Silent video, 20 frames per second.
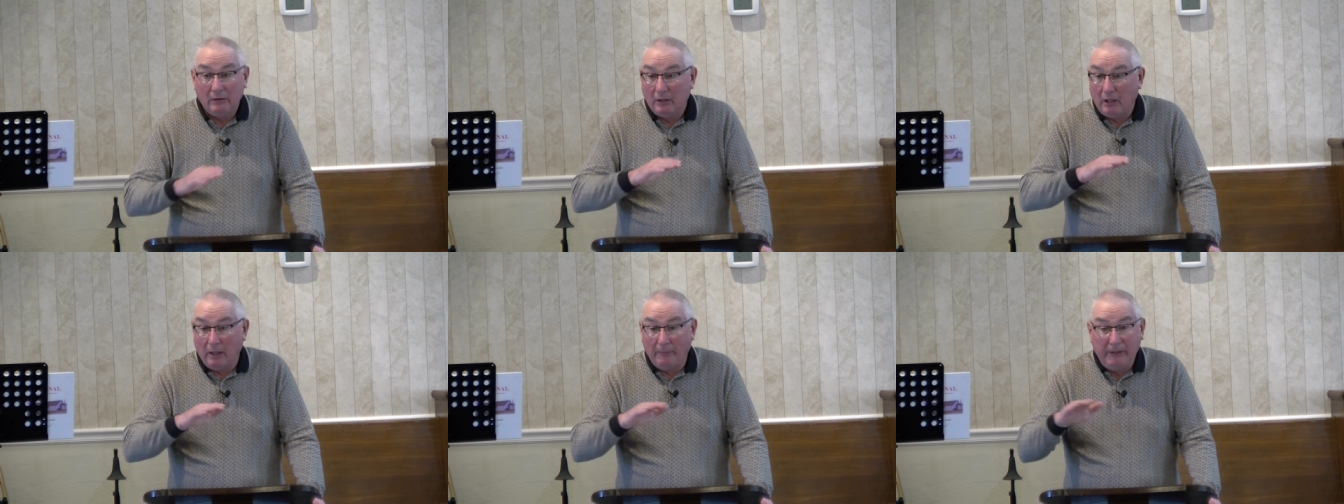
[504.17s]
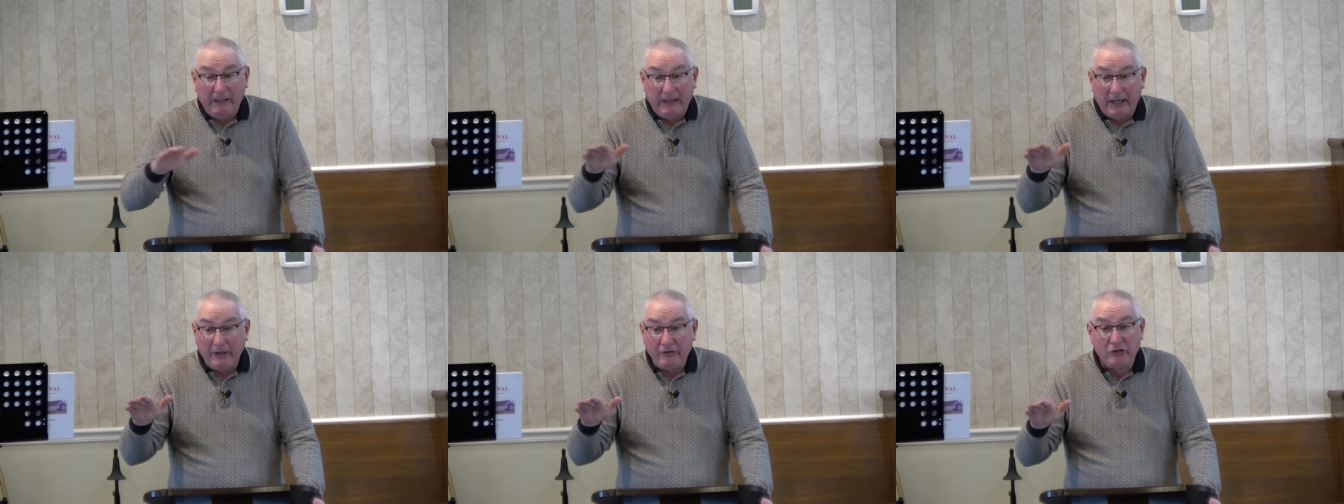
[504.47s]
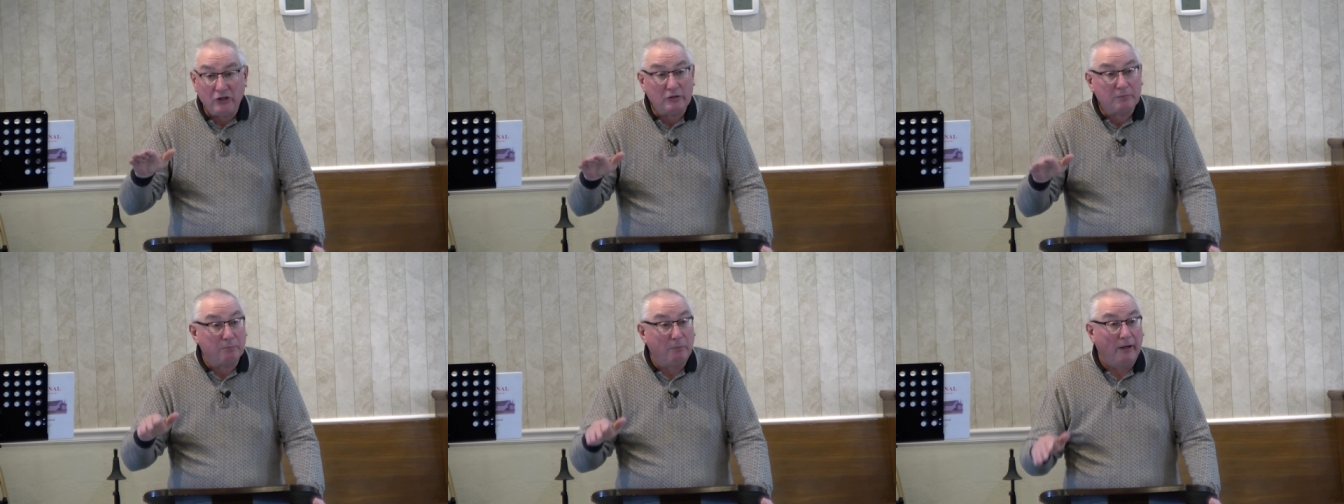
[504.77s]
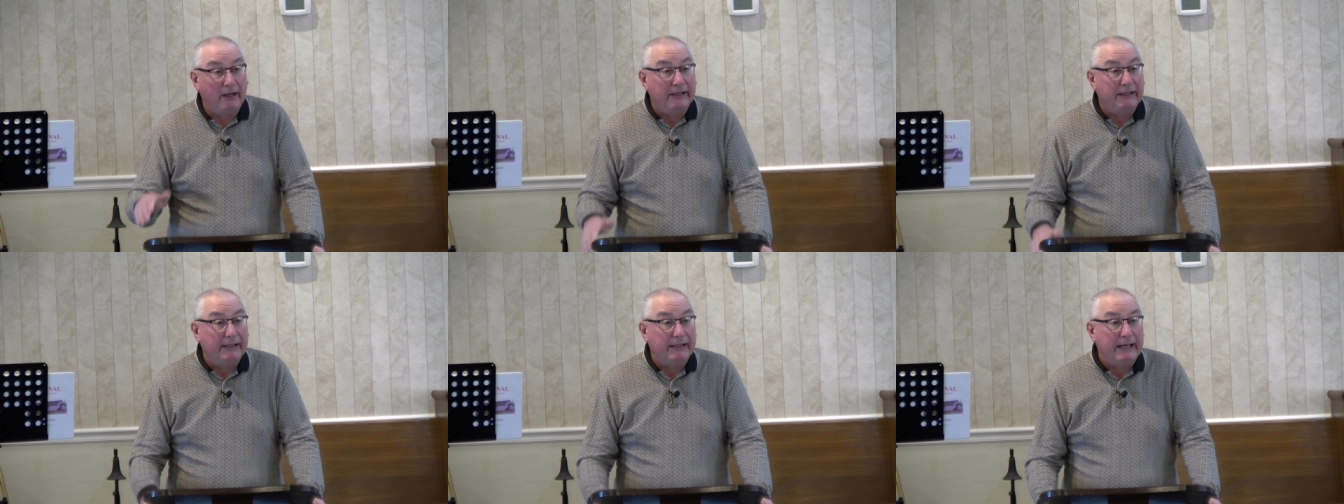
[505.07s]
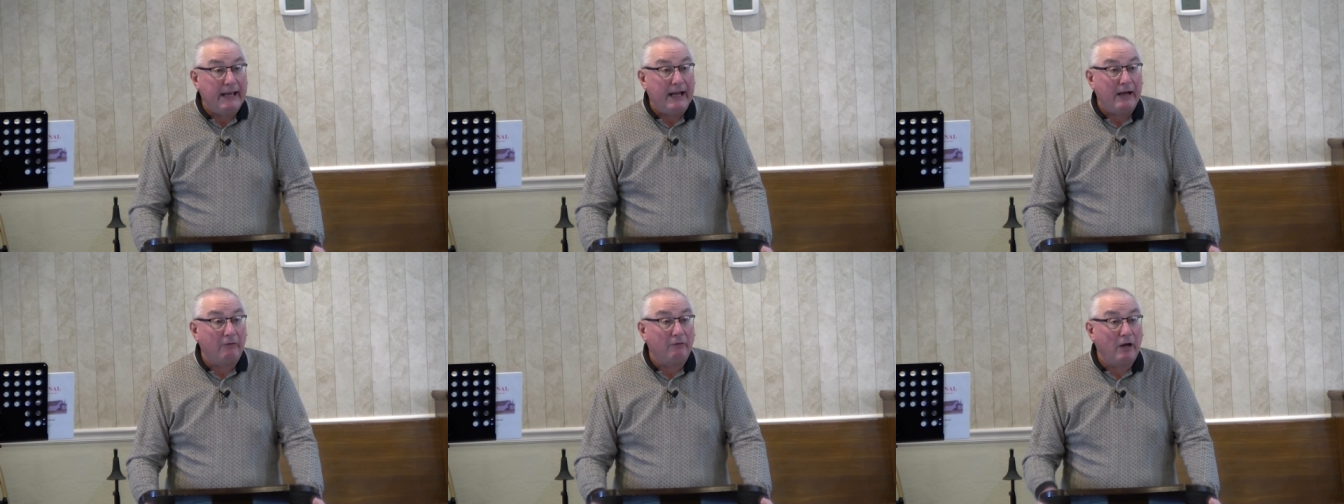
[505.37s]
I mean, that's just bringing
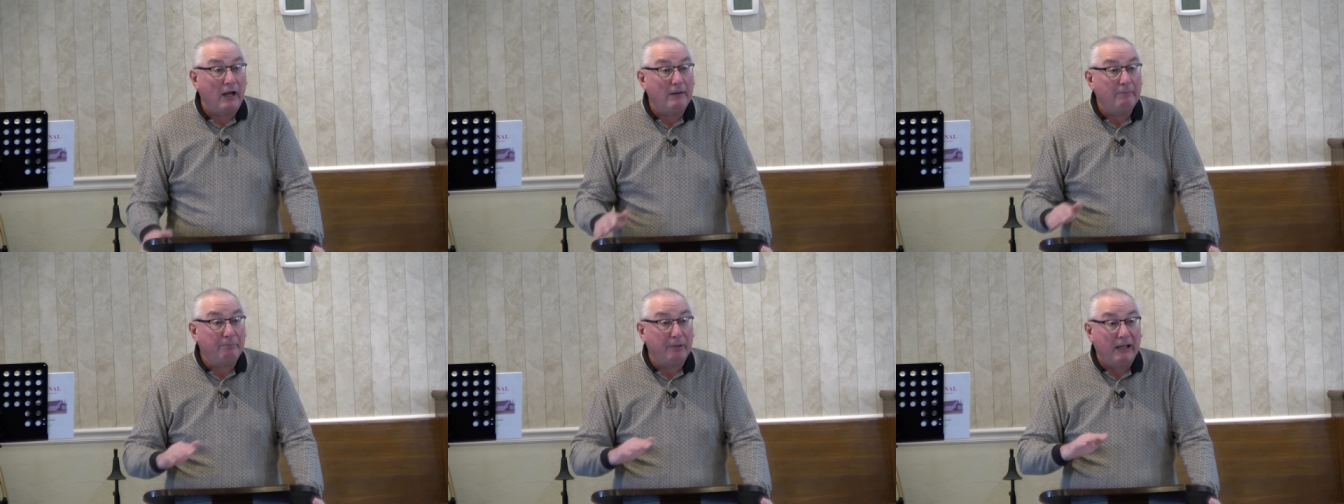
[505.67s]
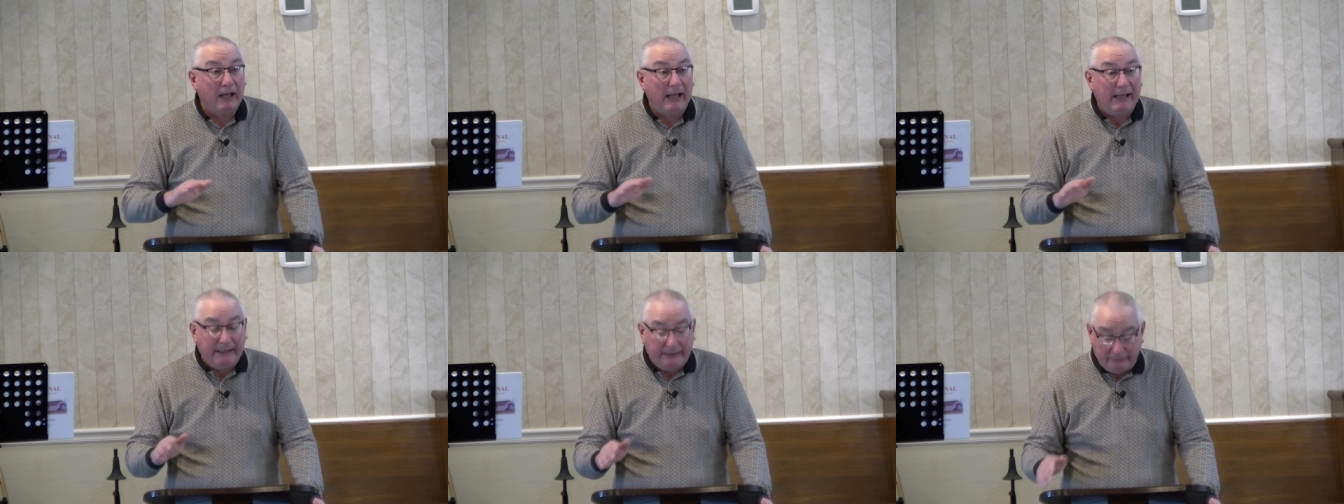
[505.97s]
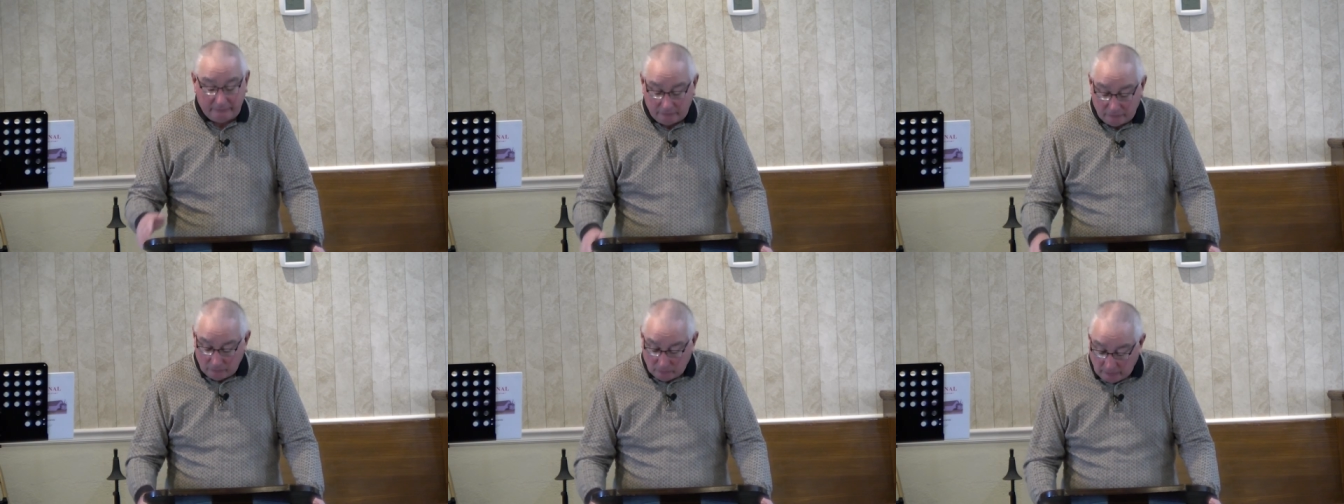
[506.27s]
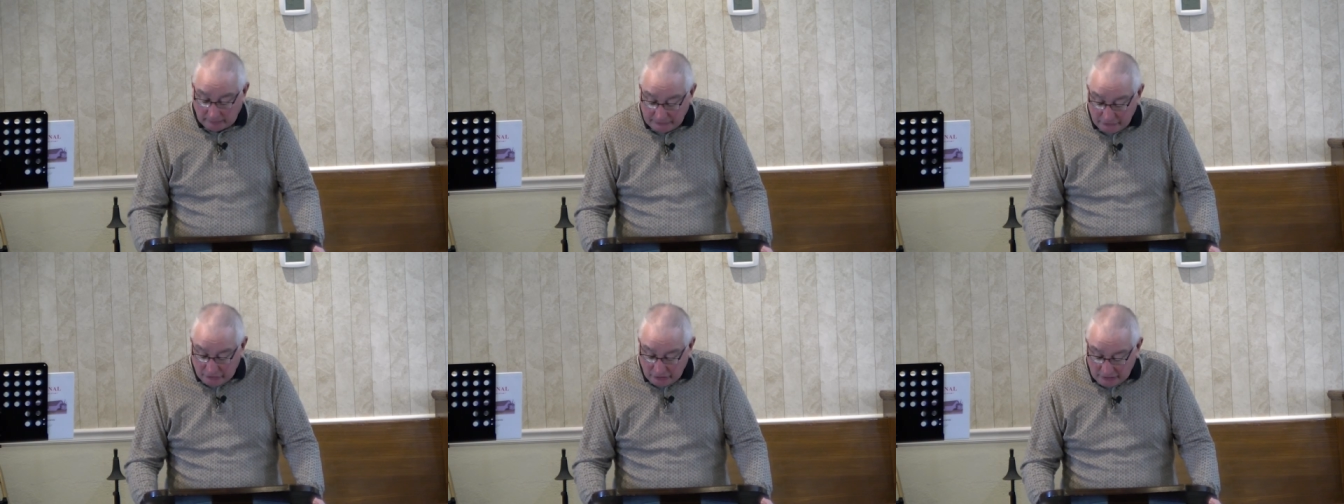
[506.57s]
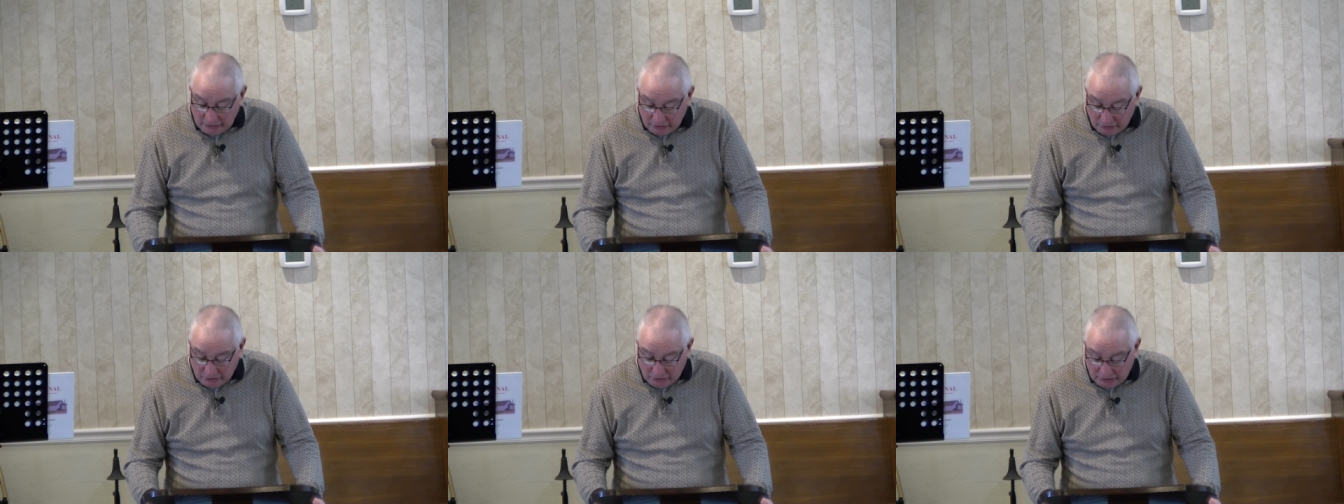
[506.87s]
it out right plain, way
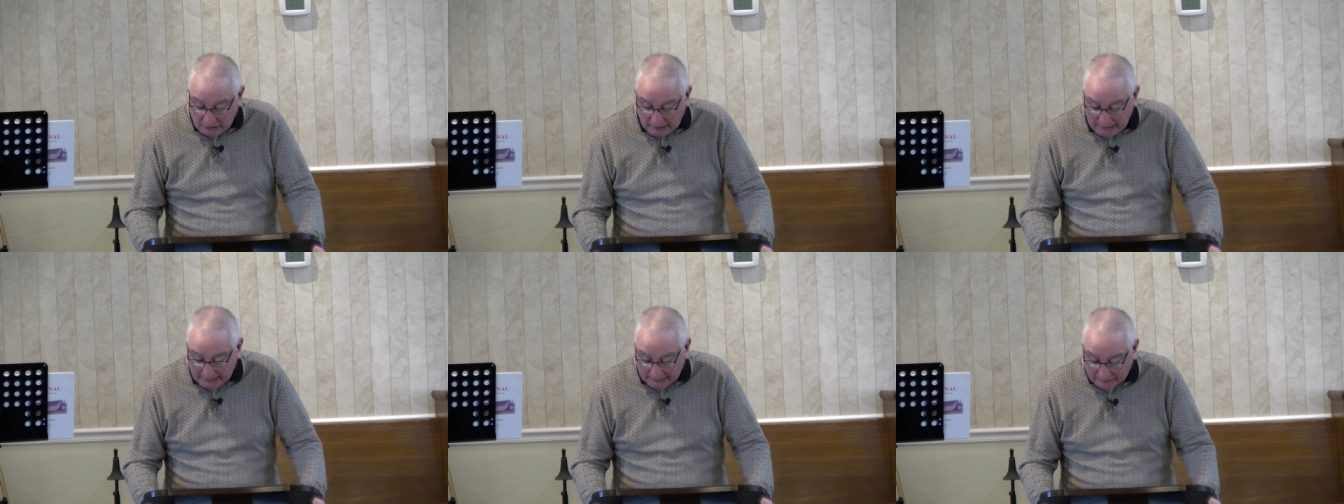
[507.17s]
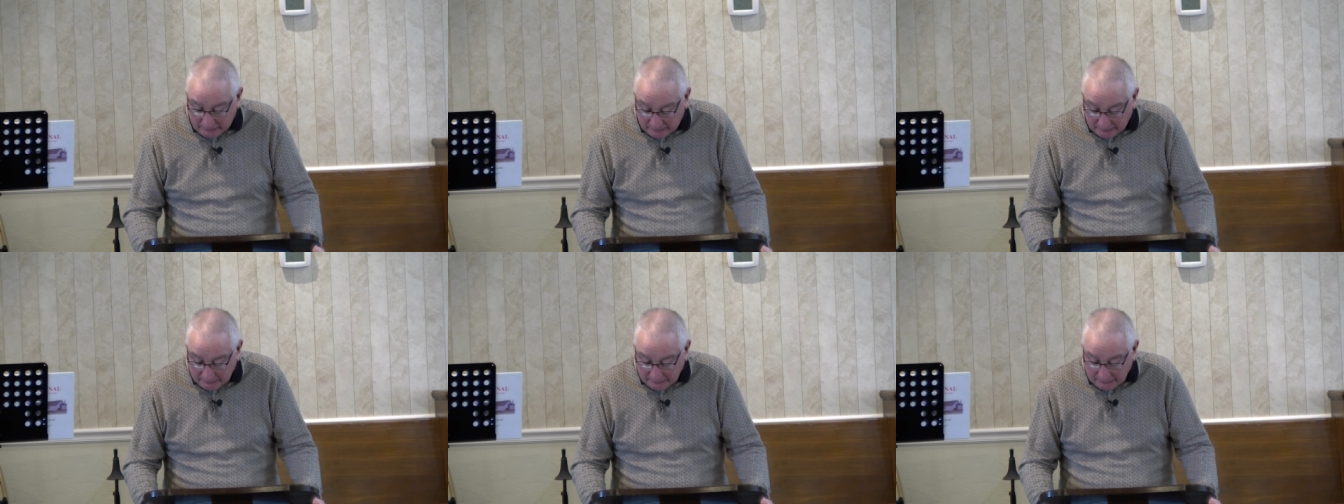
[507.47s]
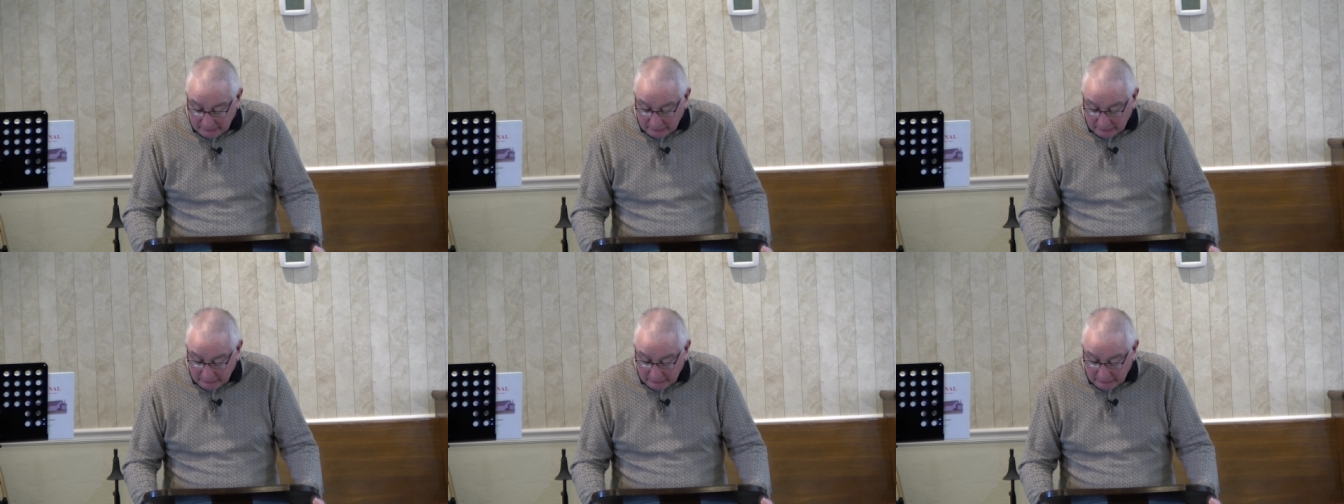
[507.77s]
Jesus says.